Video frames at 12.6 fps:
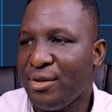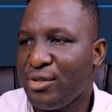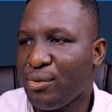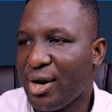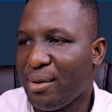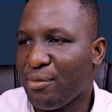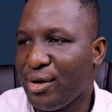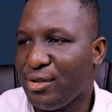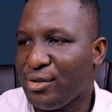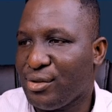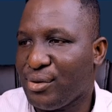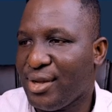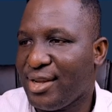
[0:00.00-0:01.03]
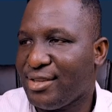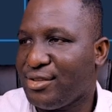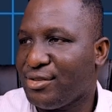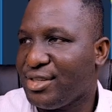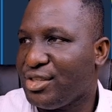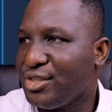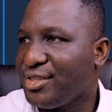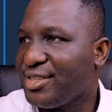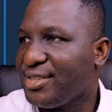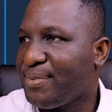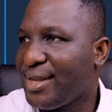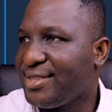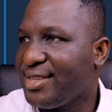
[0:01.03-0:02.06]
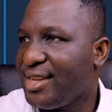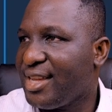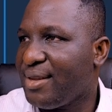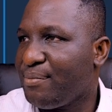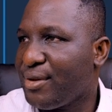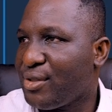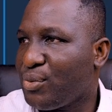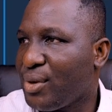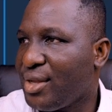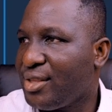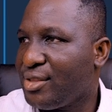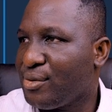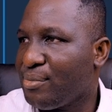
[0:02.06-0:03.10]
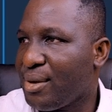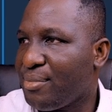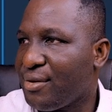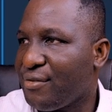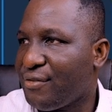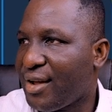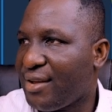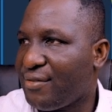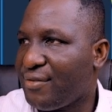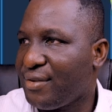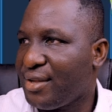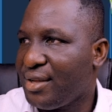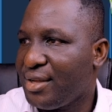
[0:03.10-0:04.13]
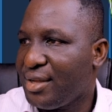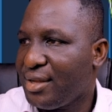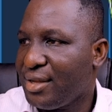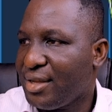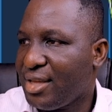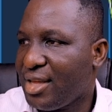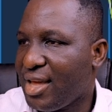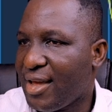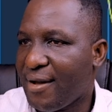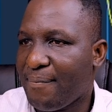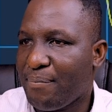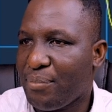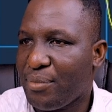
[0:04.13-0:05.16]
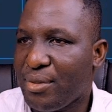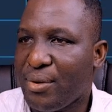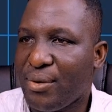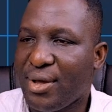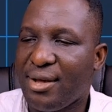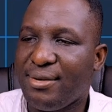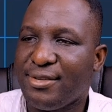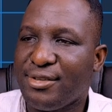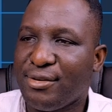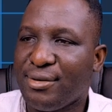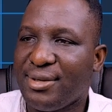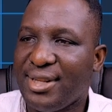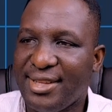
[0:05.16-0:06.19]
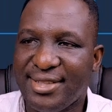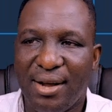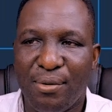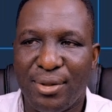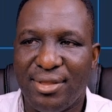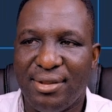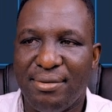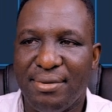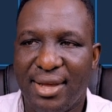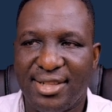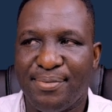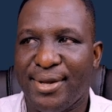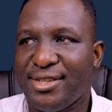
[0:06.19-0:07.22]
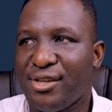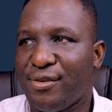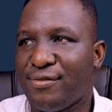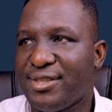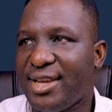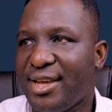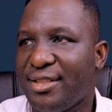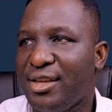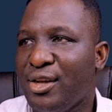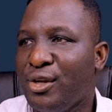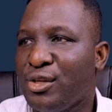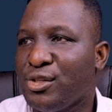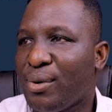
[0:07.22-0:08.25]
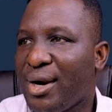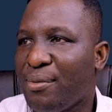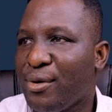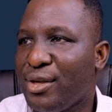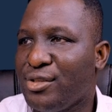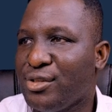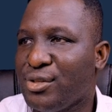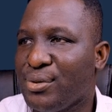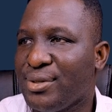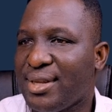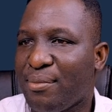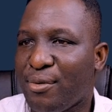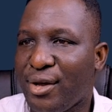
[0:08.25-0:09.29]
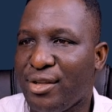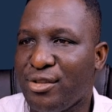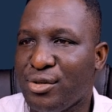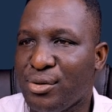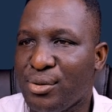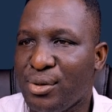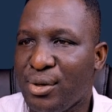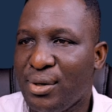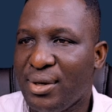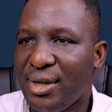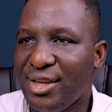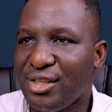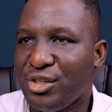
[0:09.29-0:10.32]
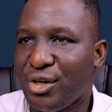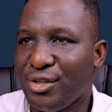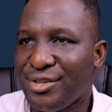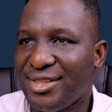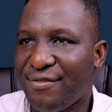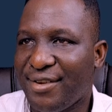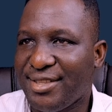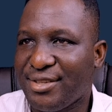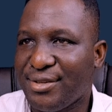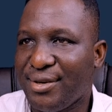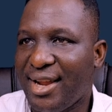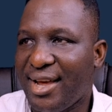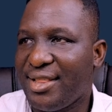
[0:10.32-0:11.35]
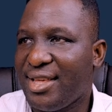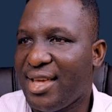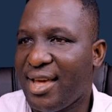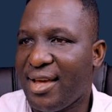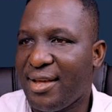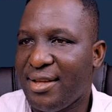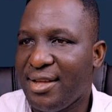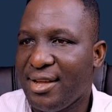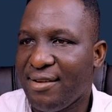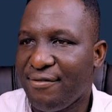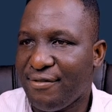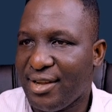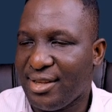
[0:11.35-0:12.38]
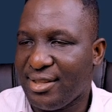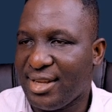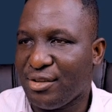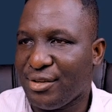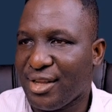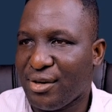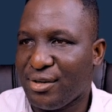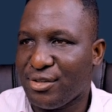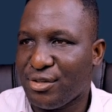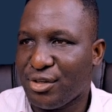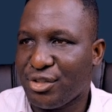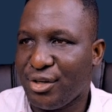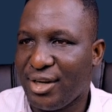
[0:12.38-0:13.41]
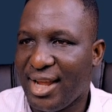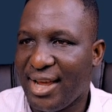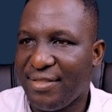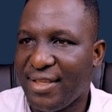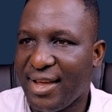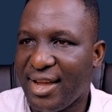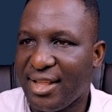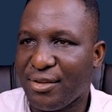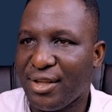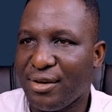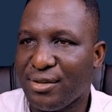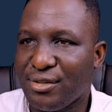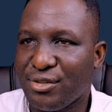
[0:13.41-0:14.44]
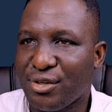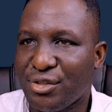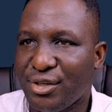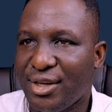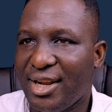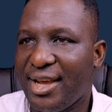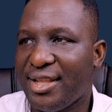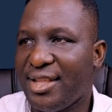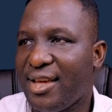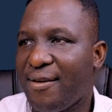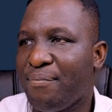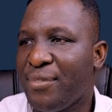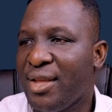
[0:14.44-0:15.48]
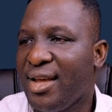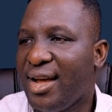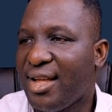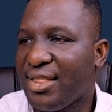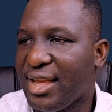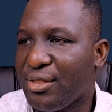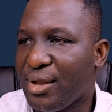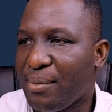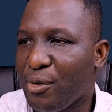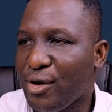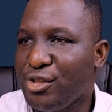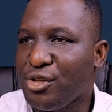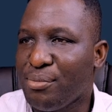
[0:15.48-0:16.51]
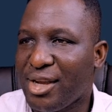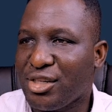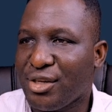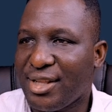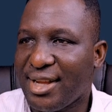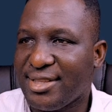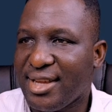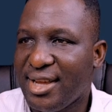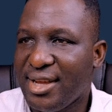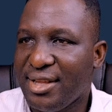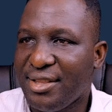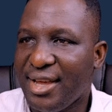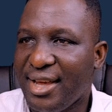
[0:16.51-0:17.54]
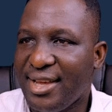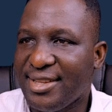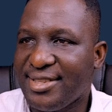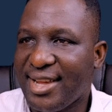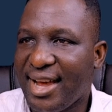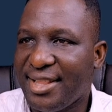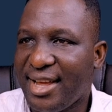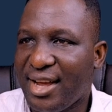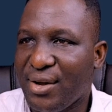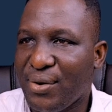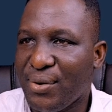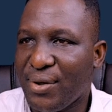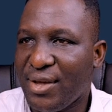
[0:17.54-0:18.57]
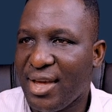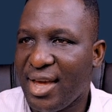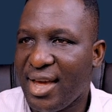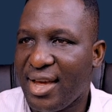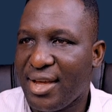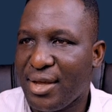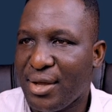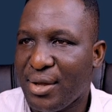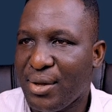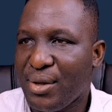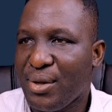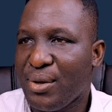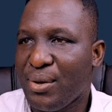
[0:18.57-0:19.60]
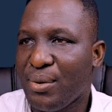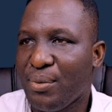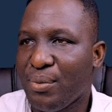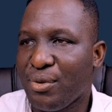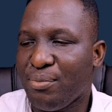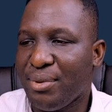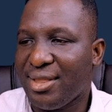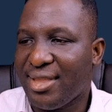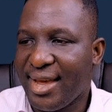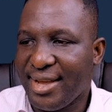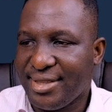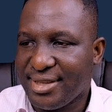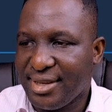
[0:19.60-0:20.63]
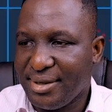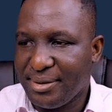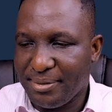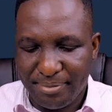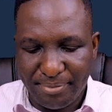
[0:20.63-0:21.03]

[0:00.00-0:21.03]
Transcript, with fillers: So what I'm going to do here is to reduce the spacing in between to maybe five here. Okay, so let's start with a spacing of ten. So what I'm going to do is I'm going to introduce a vertical line here, another construction line there, another construction line here, and then I'm going to make sure that the inside angle here would be thirty,